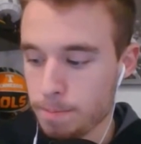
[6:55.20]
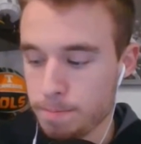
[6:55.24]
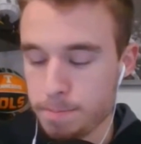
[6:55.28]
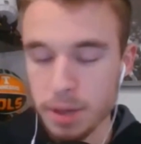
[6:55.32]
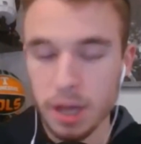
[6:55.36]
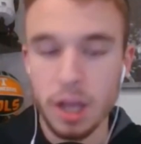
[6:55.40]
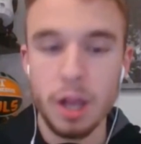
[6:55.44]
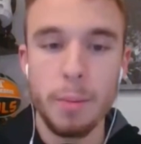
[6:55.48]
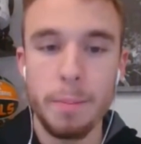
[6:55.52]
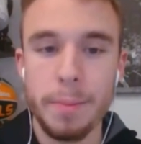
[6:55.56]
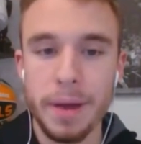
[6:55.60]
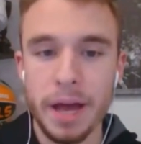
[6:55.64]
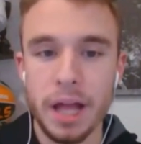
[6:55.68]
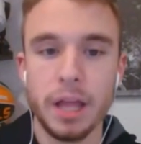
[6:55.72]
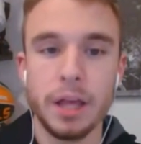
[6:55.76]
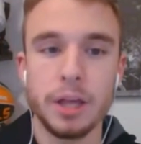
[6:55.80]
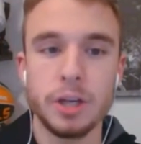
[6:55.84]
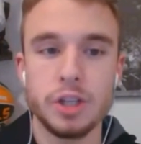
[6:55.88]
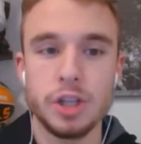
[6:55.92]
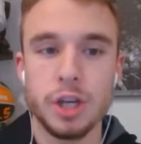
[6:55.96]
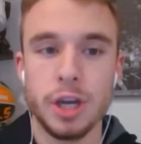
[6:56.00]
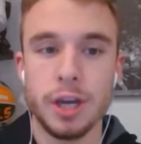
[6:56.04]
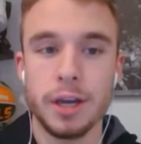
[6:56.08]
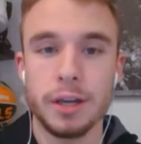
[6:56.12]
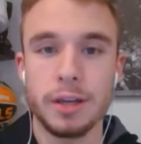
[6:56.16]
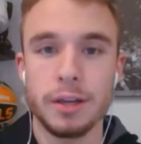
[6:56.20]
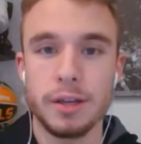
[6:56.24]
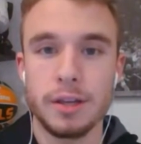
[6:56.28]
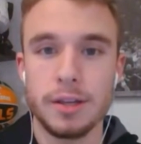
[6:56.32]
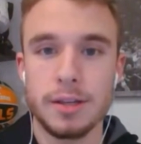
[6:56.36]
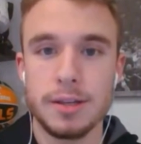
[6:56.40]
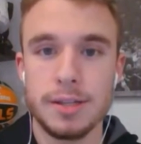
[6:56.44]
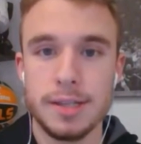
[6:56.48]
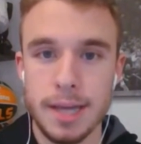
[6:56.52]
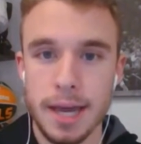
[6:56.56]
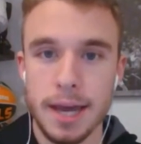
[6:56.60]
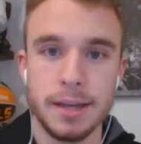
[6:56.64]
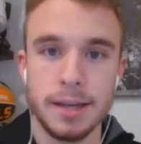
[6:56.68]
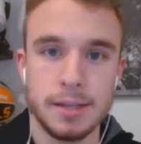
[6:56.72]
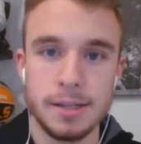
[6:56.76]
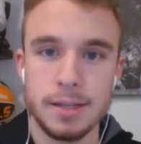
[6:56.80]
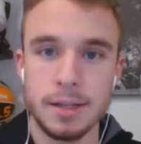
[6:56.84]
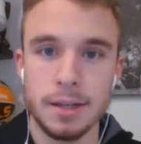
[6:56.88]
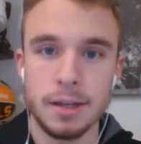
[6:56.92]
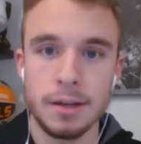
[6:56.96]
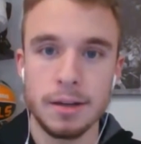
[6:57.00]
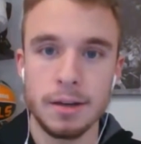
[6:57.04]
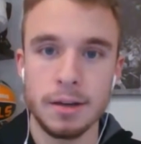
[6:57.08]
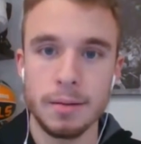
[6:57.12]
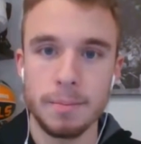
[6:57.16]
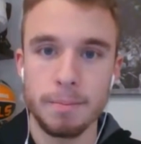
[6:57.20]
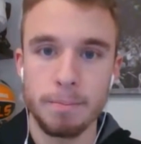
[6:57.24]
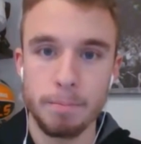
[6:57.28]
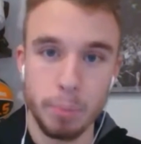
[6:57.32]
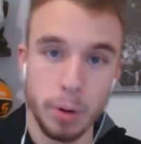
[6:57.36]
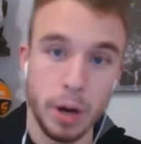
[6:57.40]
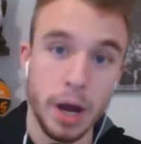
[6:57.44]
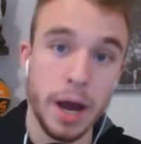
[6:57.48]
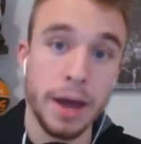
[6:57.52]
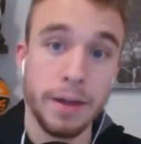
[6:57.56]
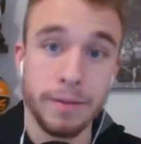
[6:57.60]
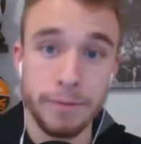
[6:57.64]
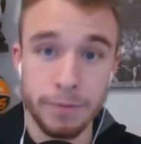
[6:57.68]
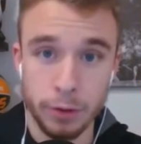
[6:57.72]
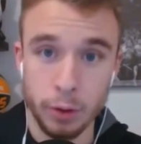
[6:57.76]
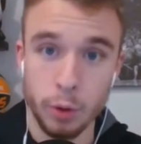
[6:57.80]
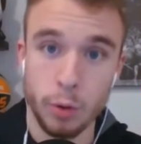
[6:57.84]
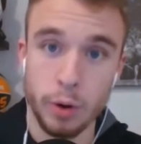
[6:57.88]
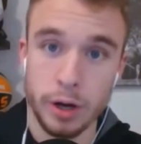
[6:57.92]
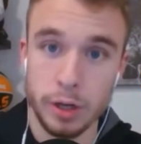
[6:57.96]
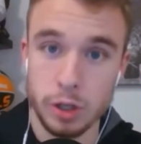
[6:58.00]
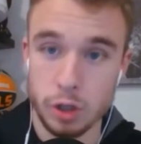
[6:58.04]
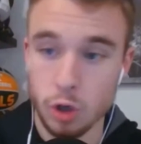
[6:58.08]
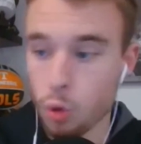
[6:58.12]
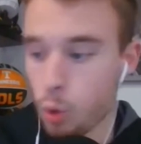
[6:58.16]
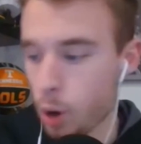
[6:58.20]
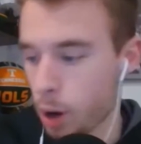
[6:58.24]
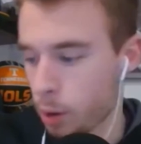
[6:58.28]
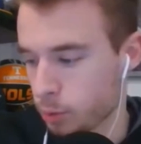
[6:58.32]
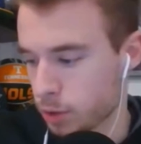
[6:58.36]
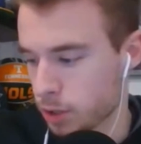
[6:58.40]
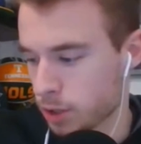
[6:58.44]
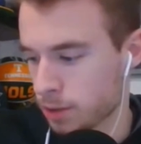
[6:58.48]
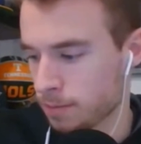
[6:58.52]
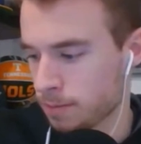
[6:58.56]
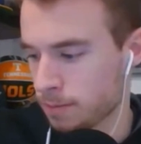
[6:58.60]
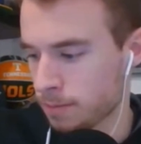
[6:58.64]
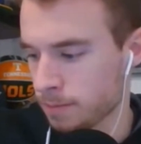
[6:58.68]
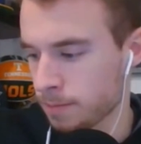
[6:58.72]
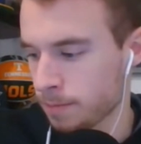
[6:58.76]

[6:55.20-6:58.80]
Bill Belichick texted Brian Flores, quote,